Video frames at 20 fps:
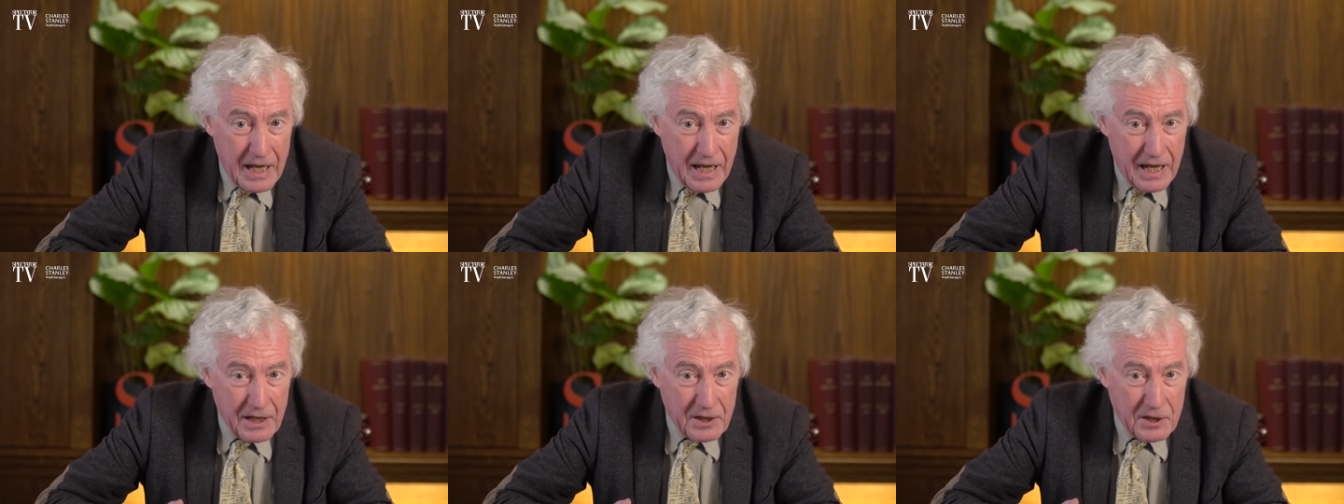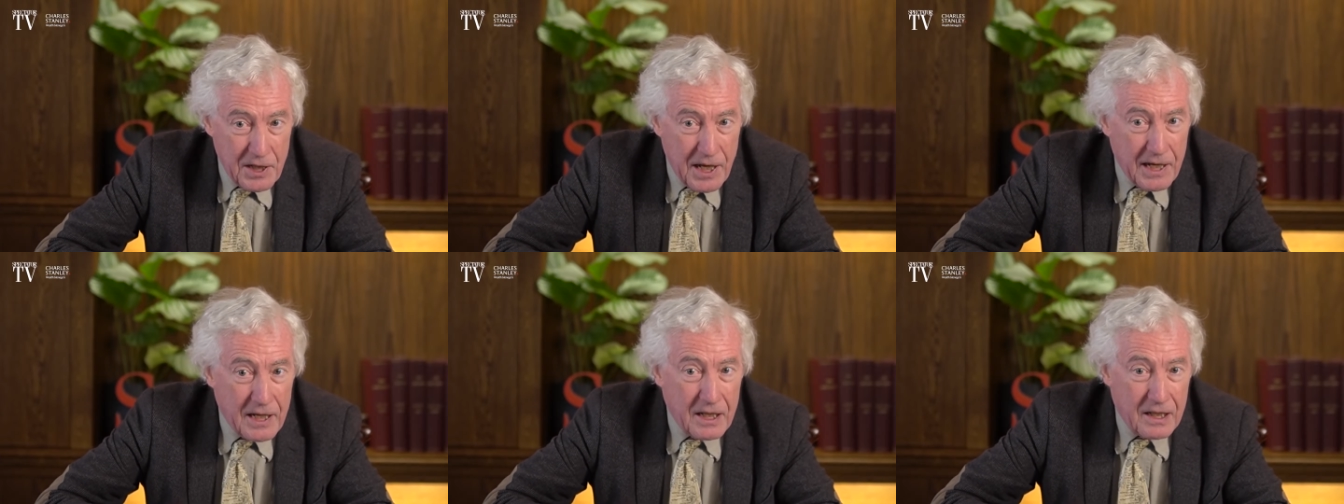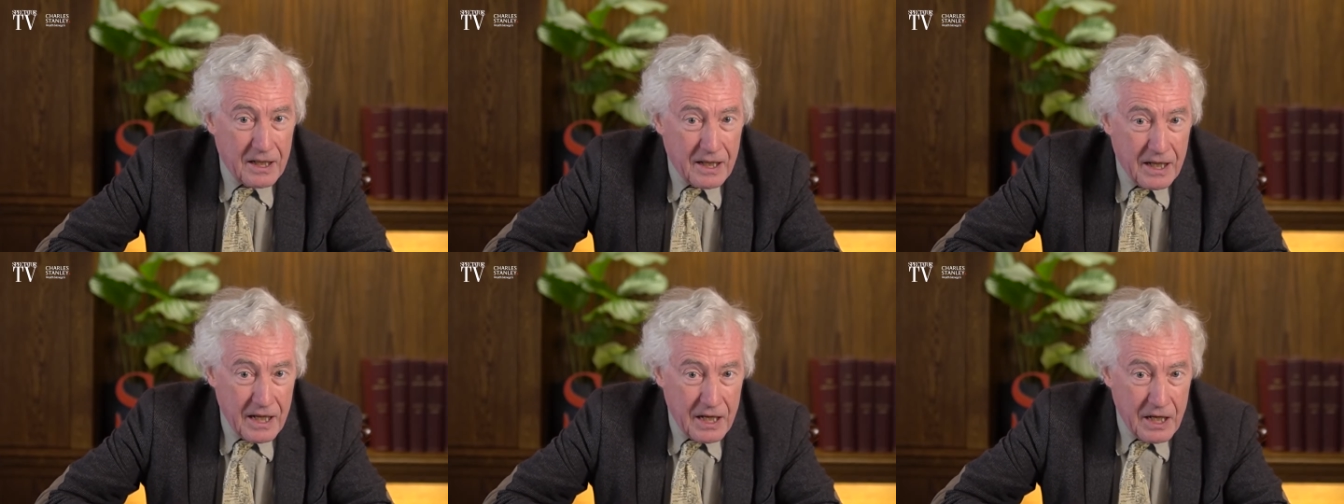And
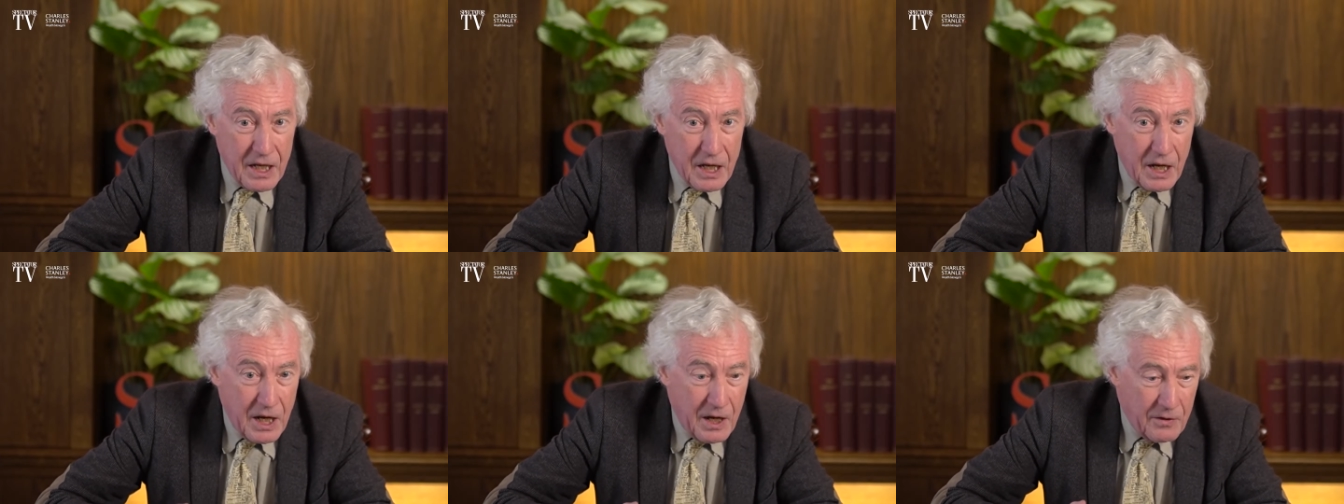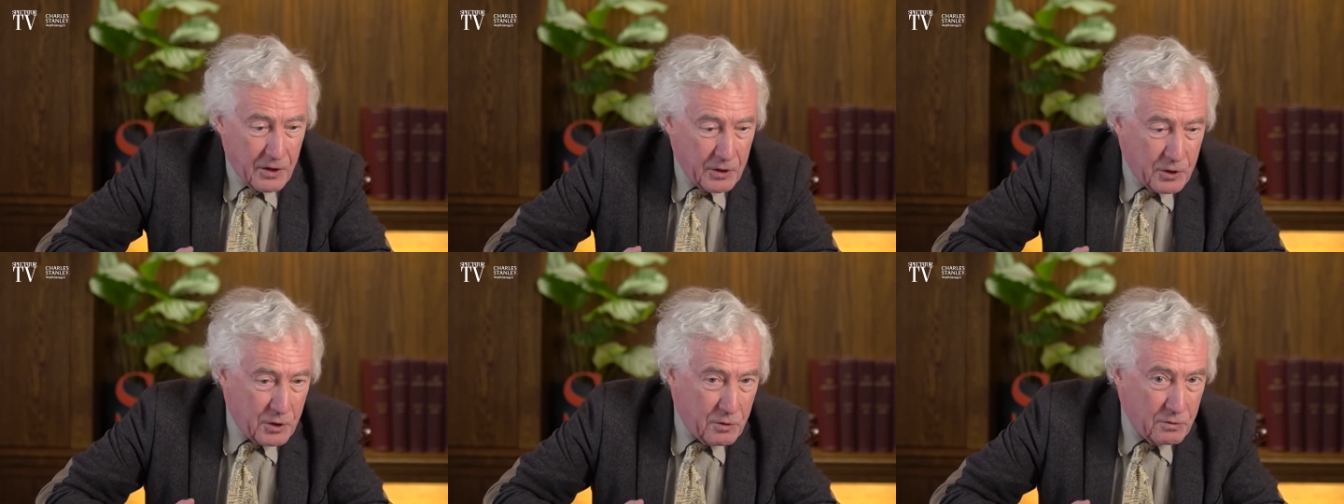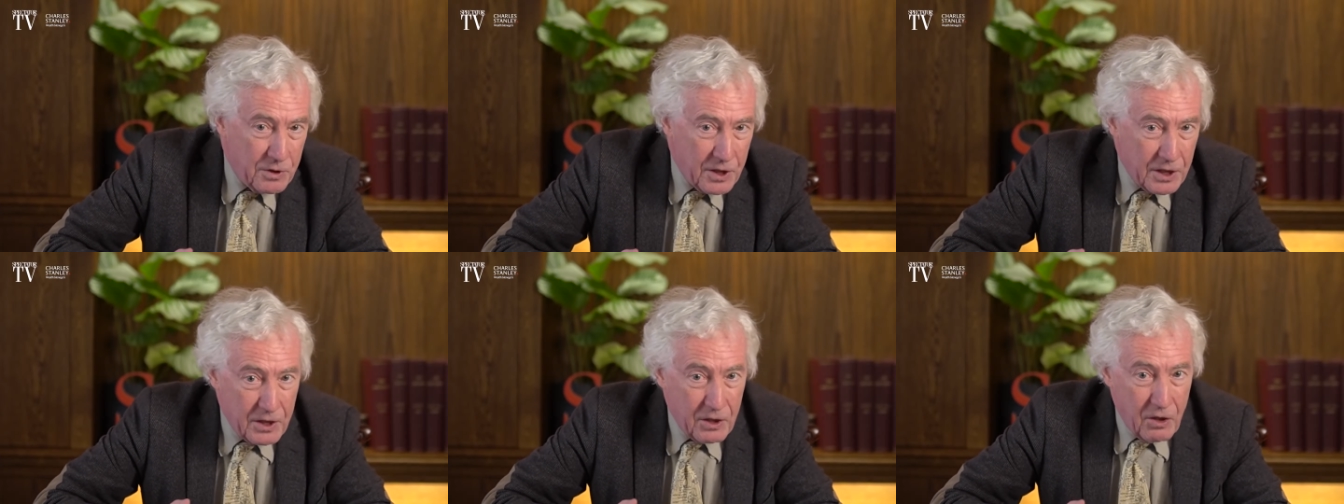secondly, that
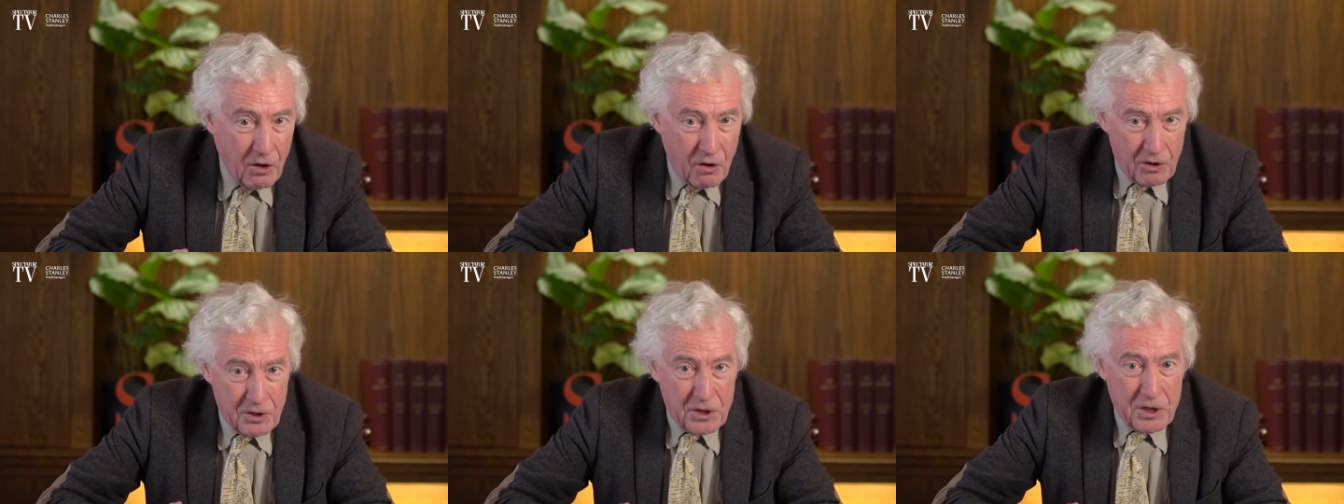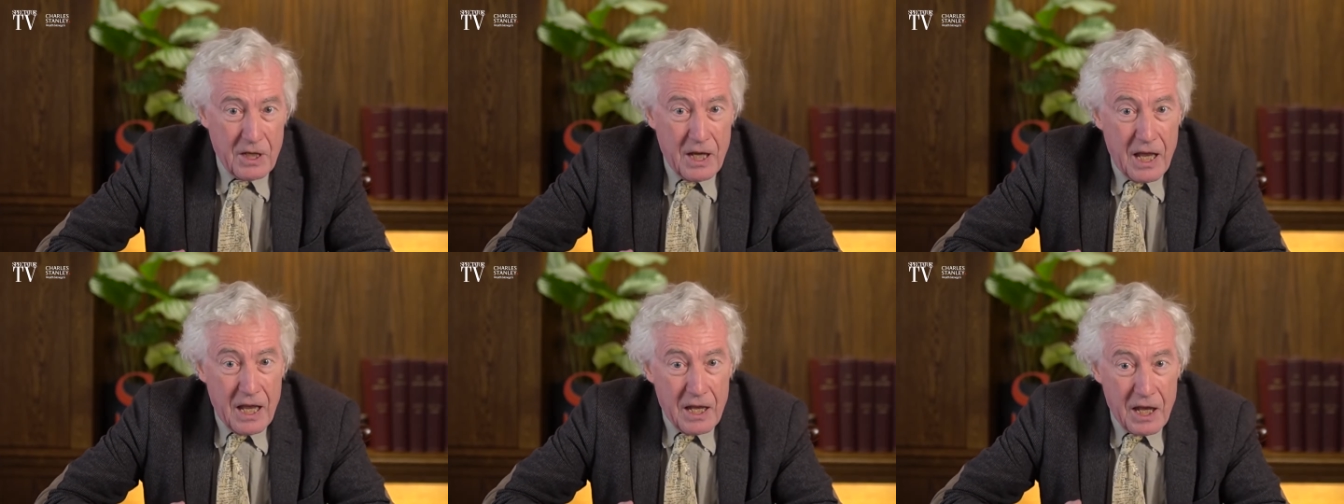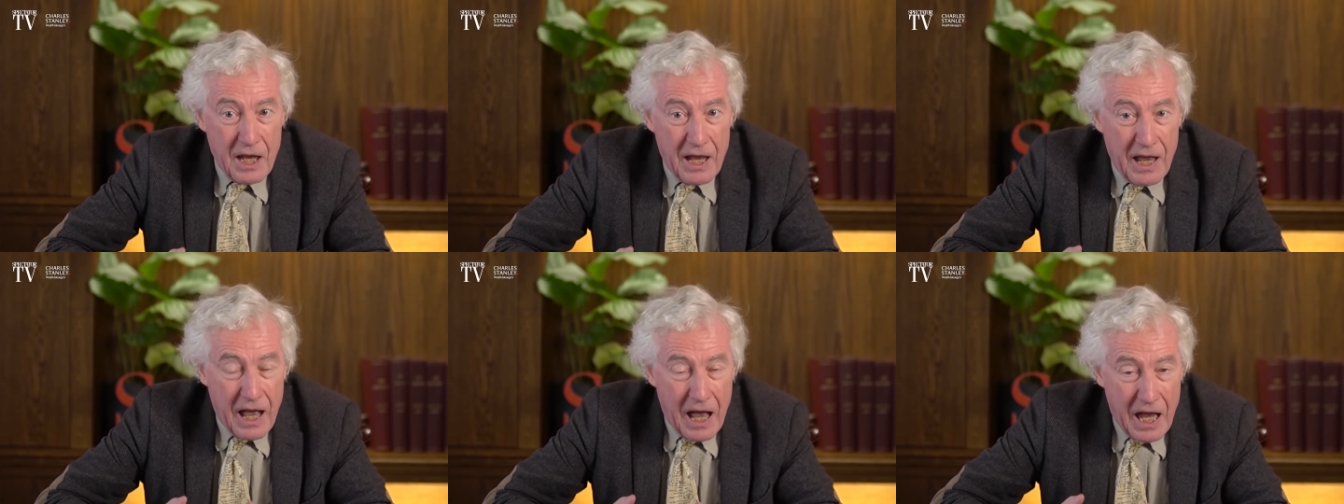you did not
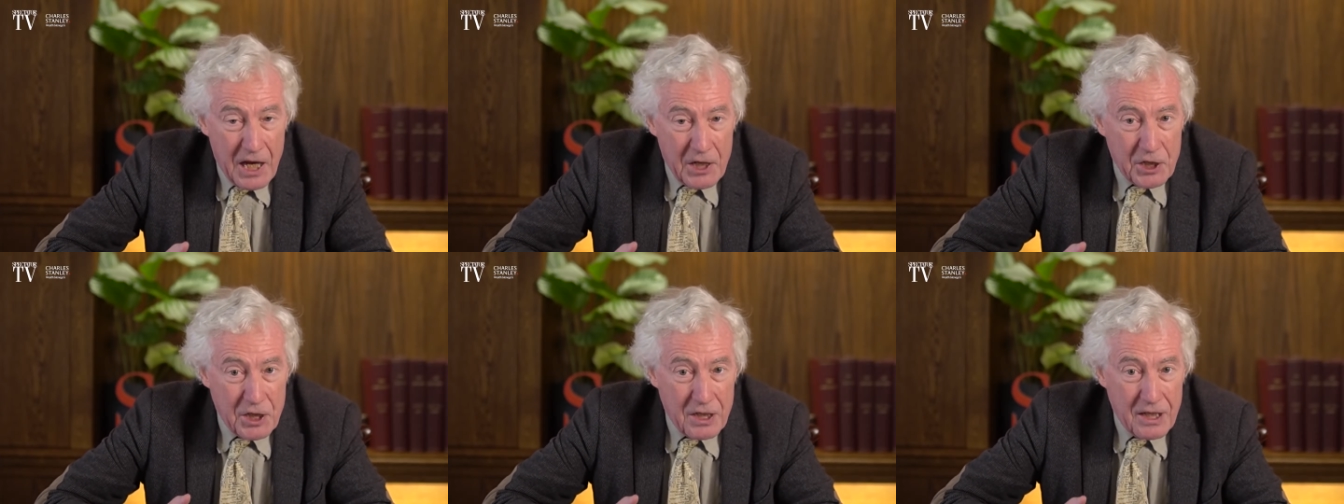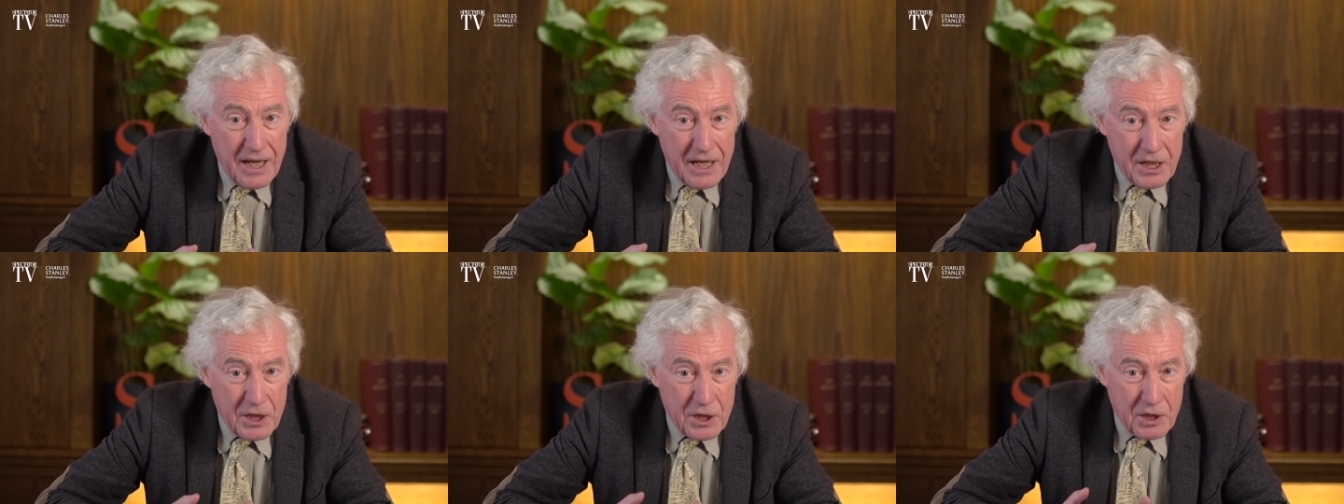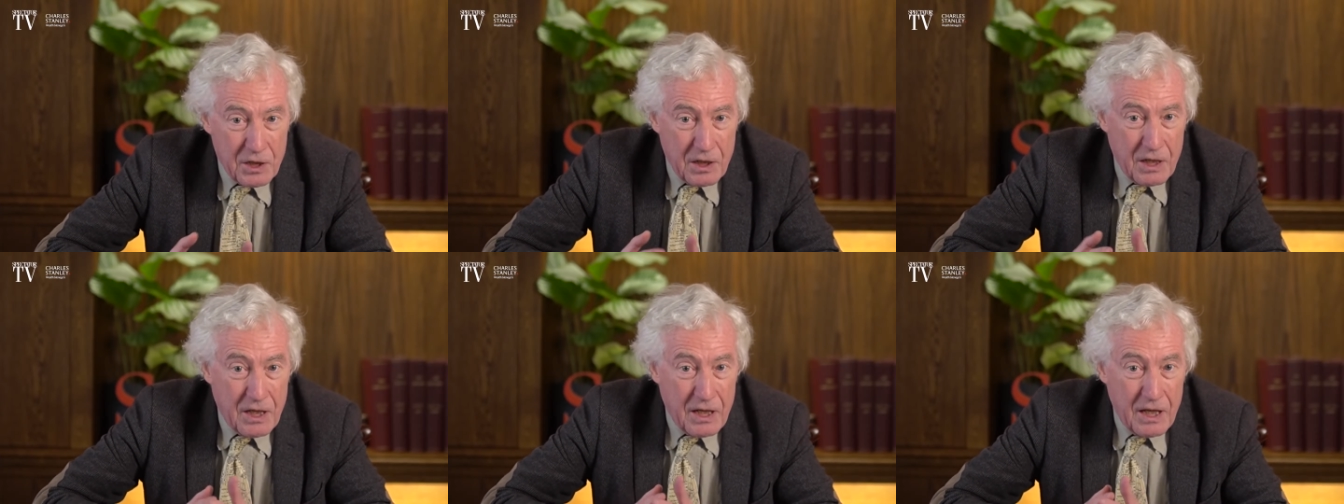
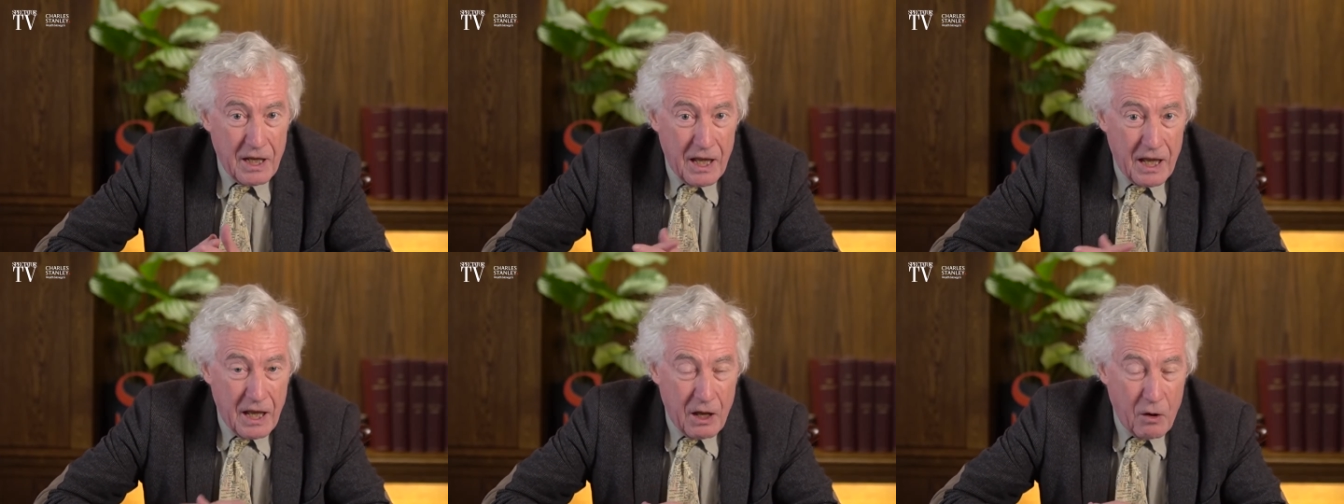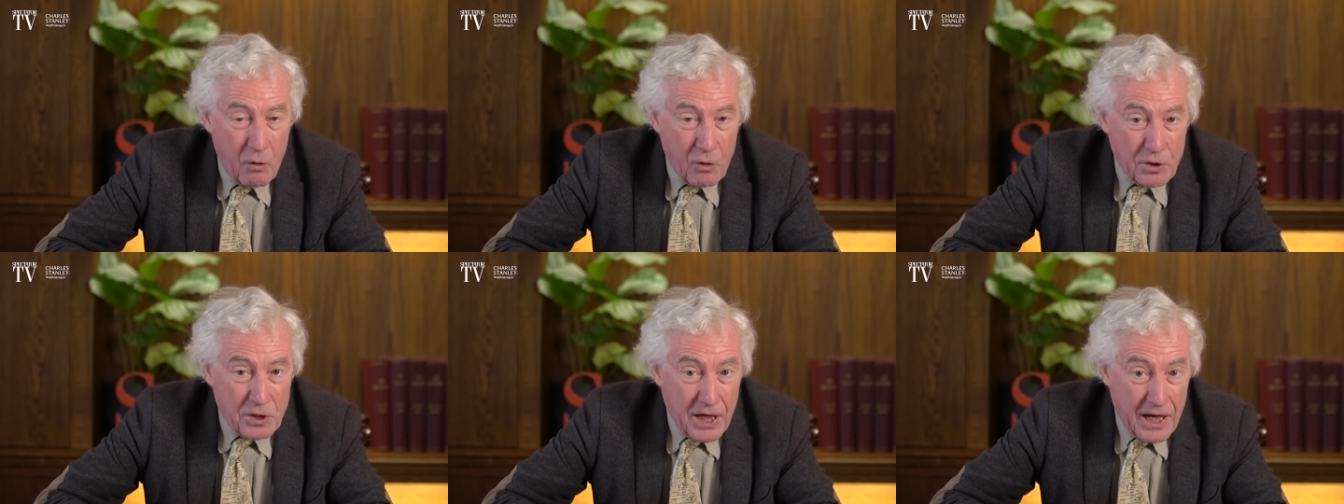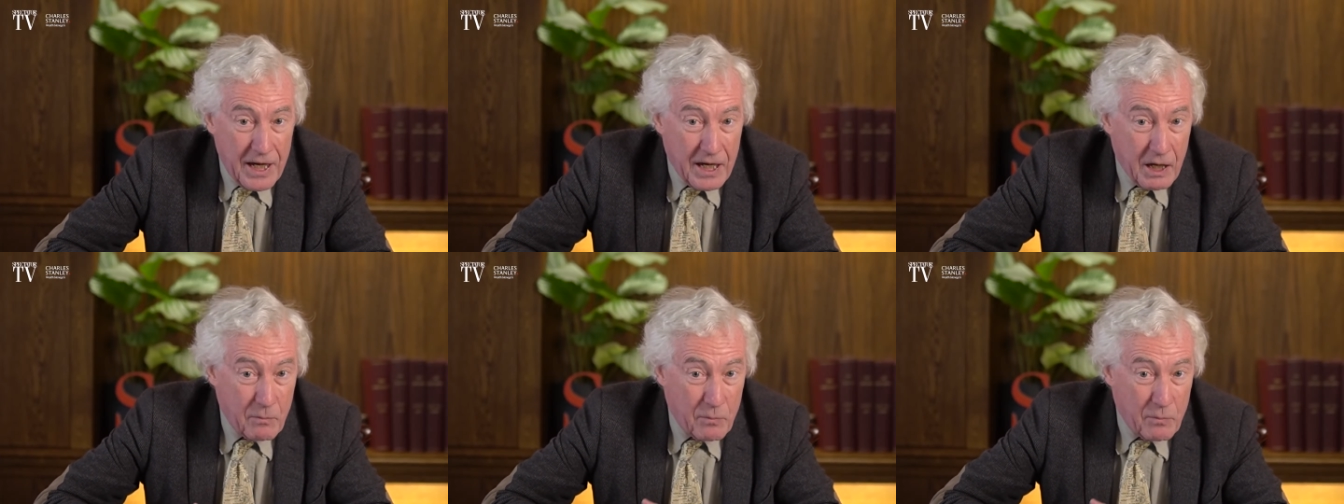isolate or take